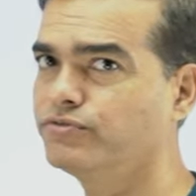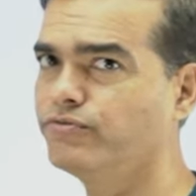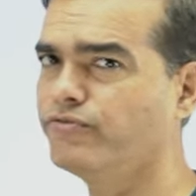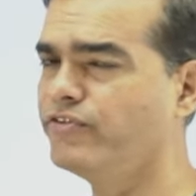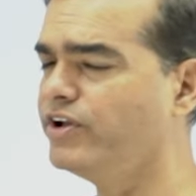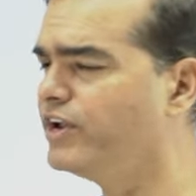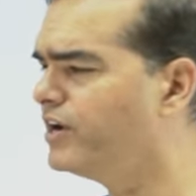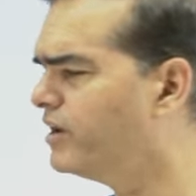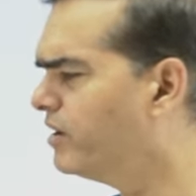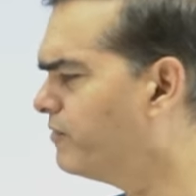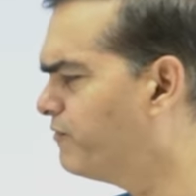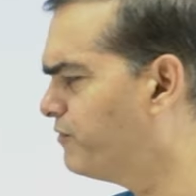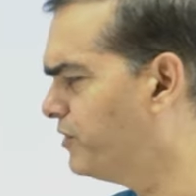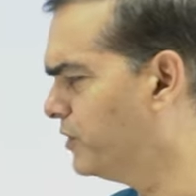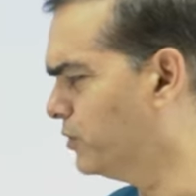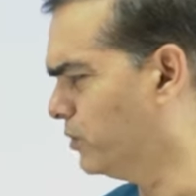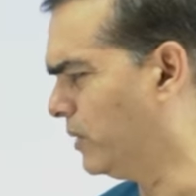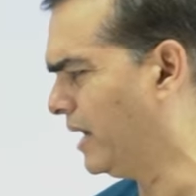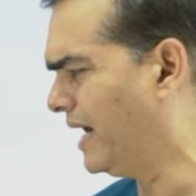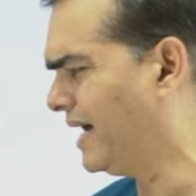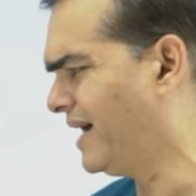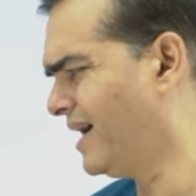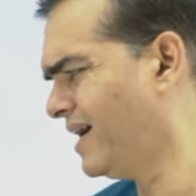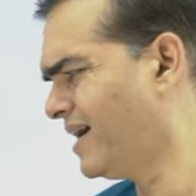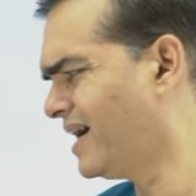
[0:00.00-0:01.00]
Very
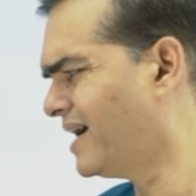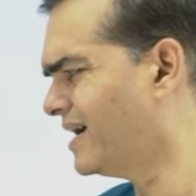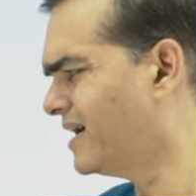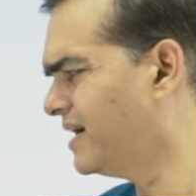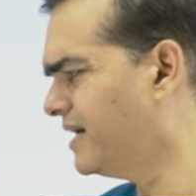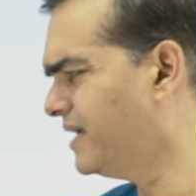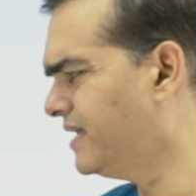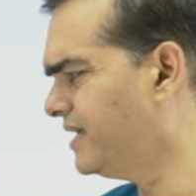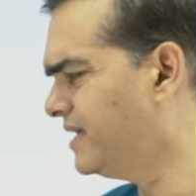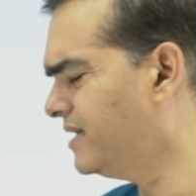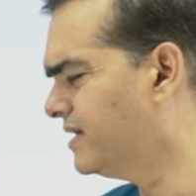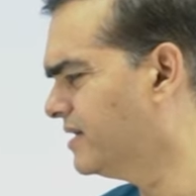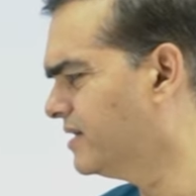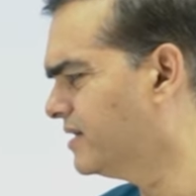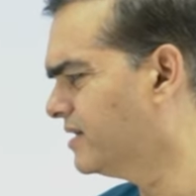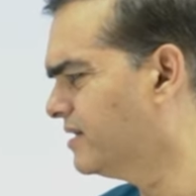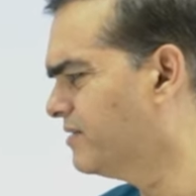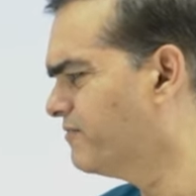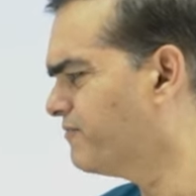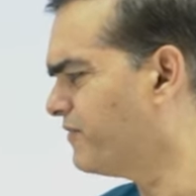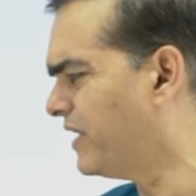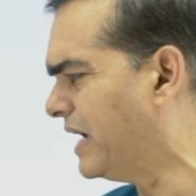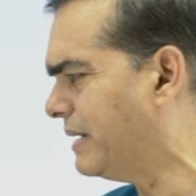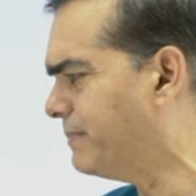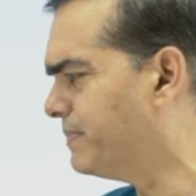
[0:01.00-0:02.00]
few, hardly
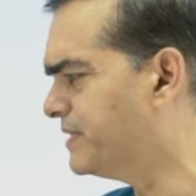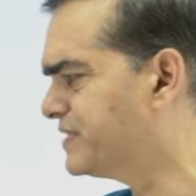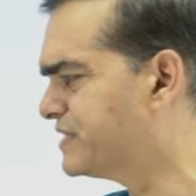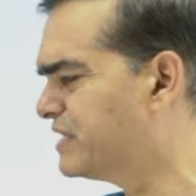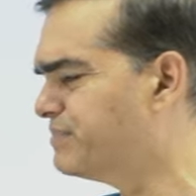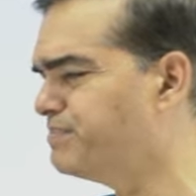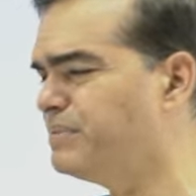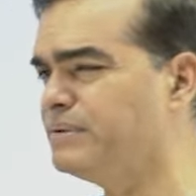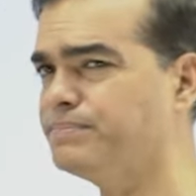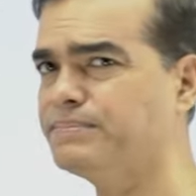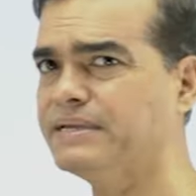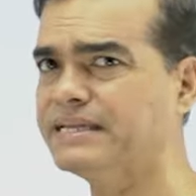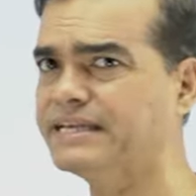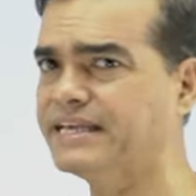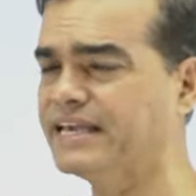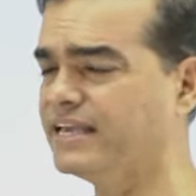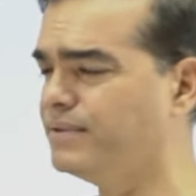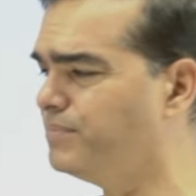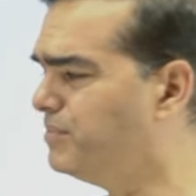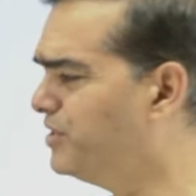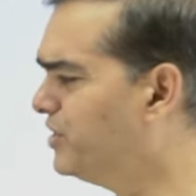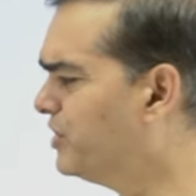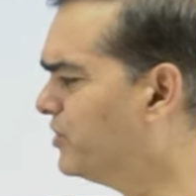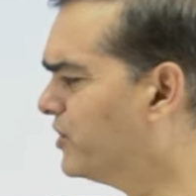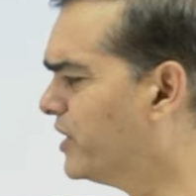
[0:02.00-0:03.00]
5% people
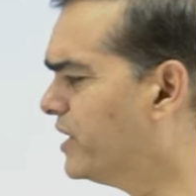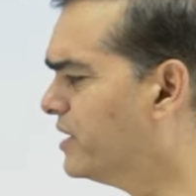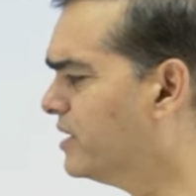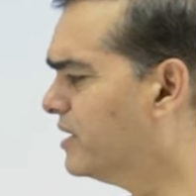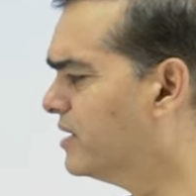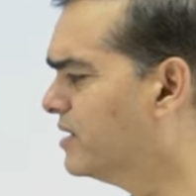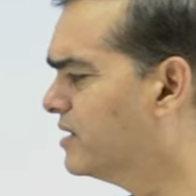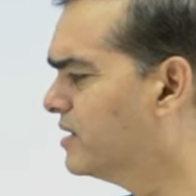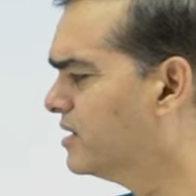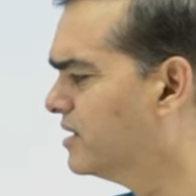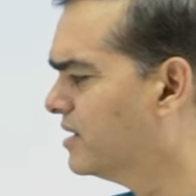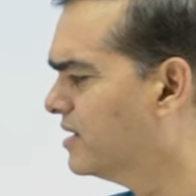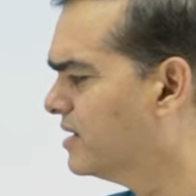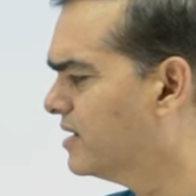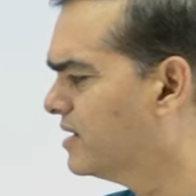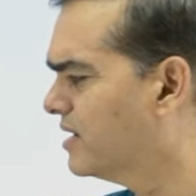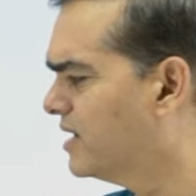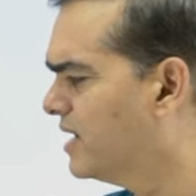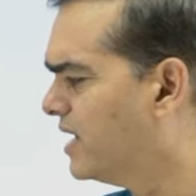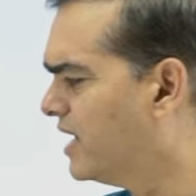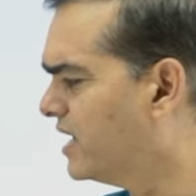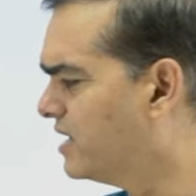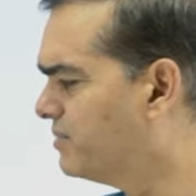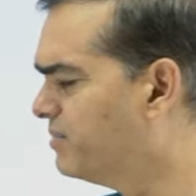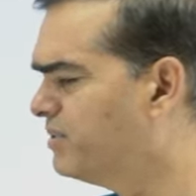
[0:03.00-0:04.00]
came here. And
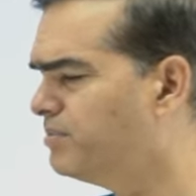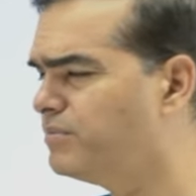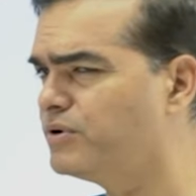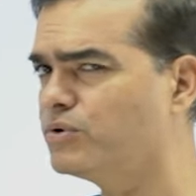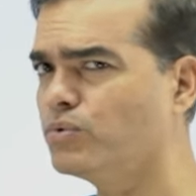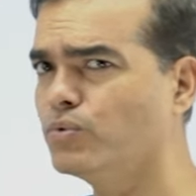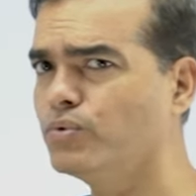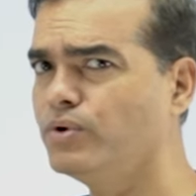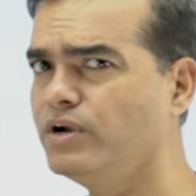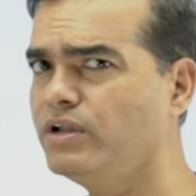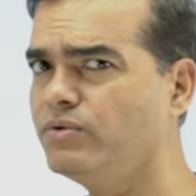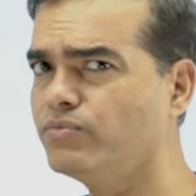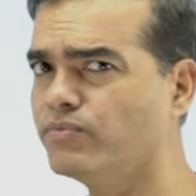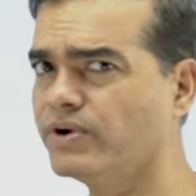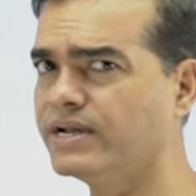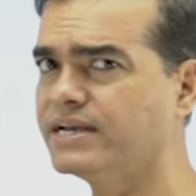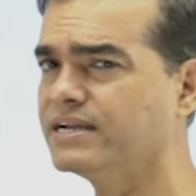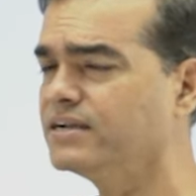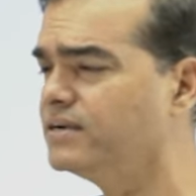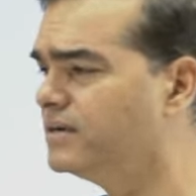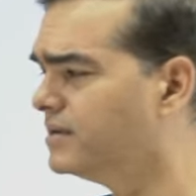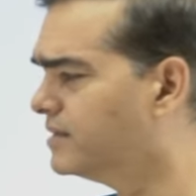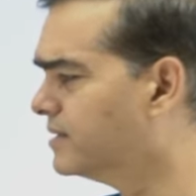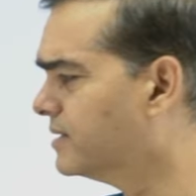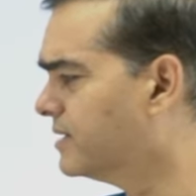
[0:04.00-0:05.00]
I remember only
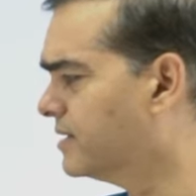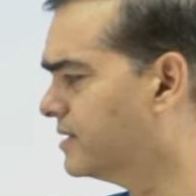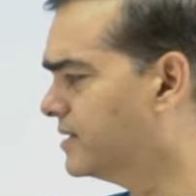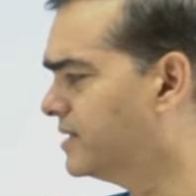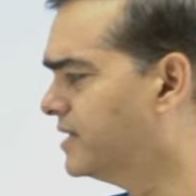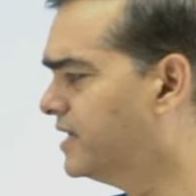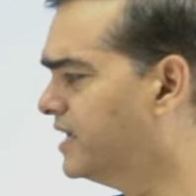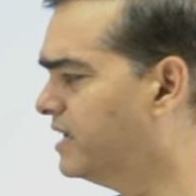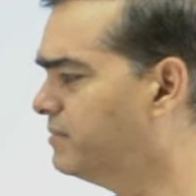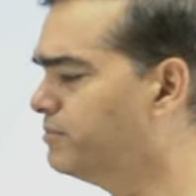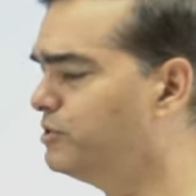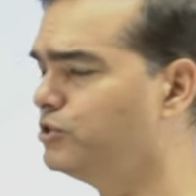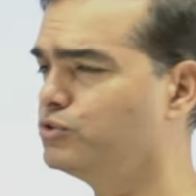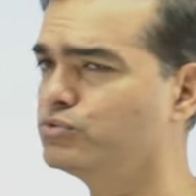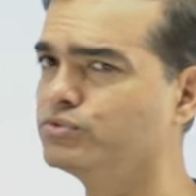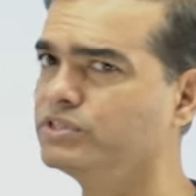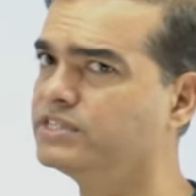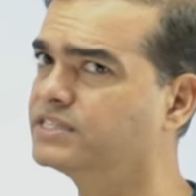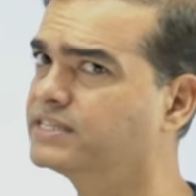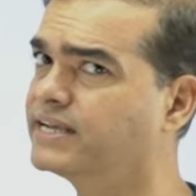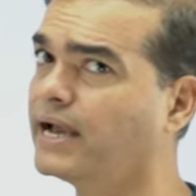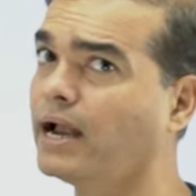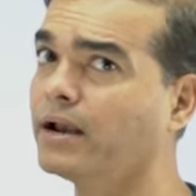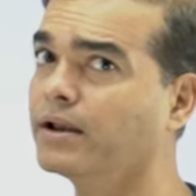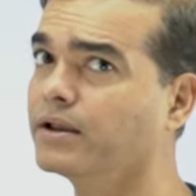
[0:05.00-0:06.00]
one girl came into
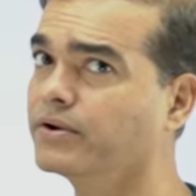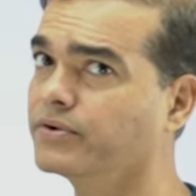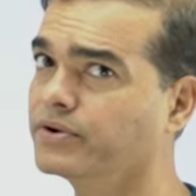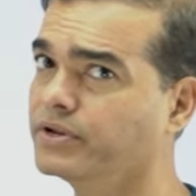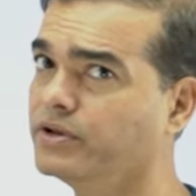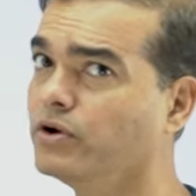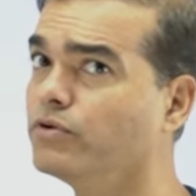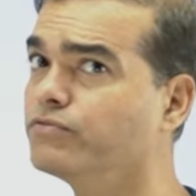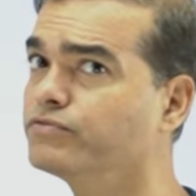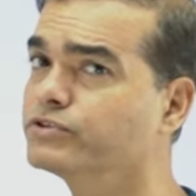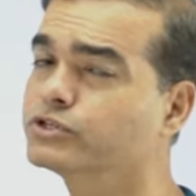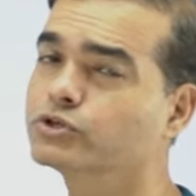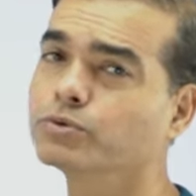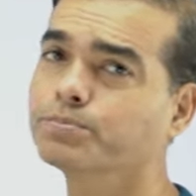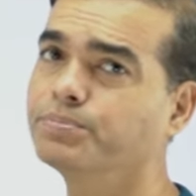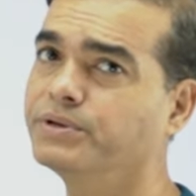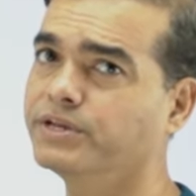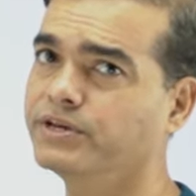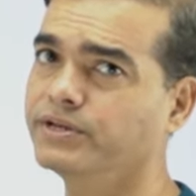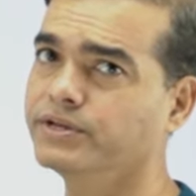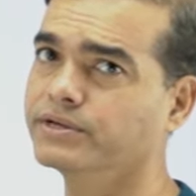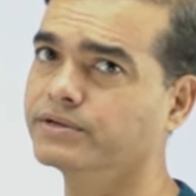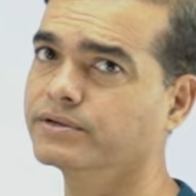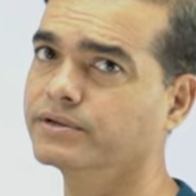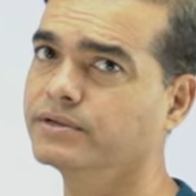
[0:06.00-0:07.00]
this category of
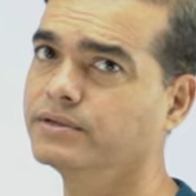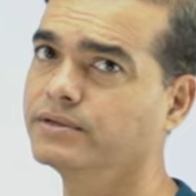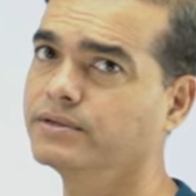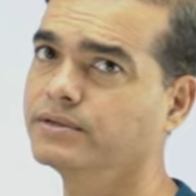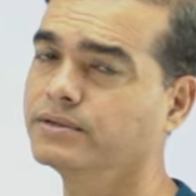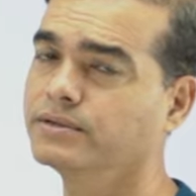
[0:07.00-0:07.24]
superior.